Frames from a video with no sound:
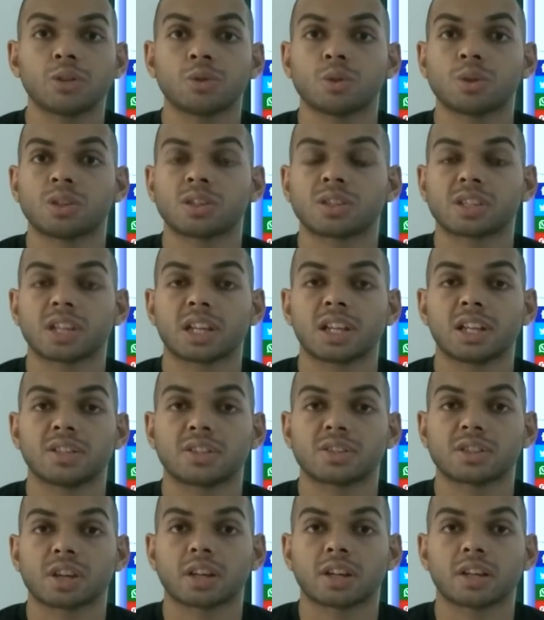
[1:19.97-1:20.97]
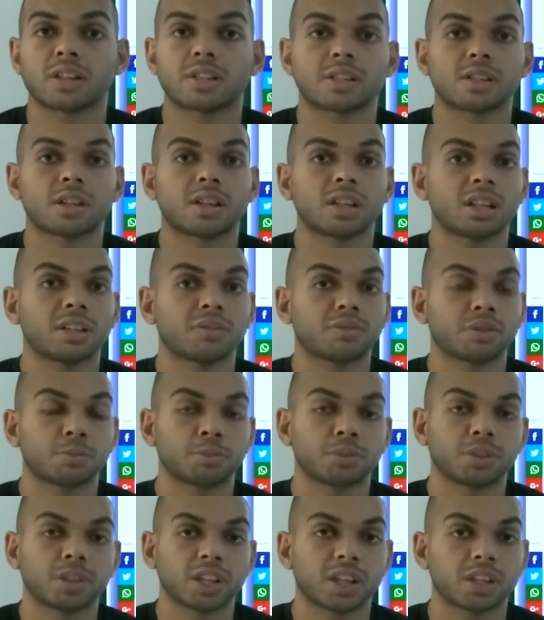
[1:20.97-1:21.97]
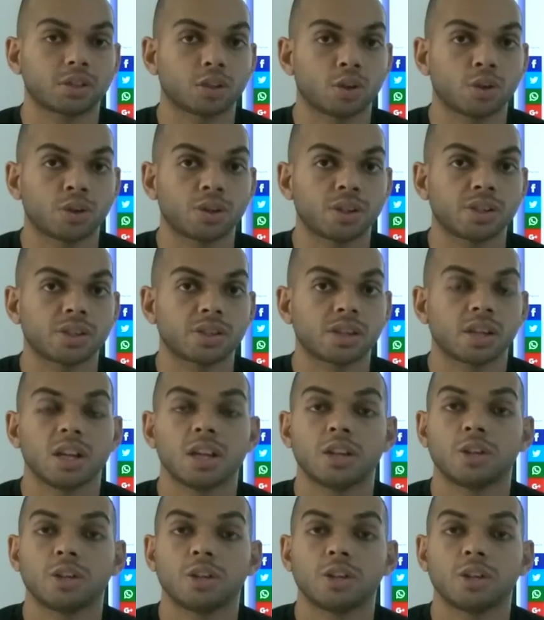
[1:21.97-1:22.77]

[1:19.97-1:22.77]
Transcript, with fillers: go on sale in China starting from 13th August.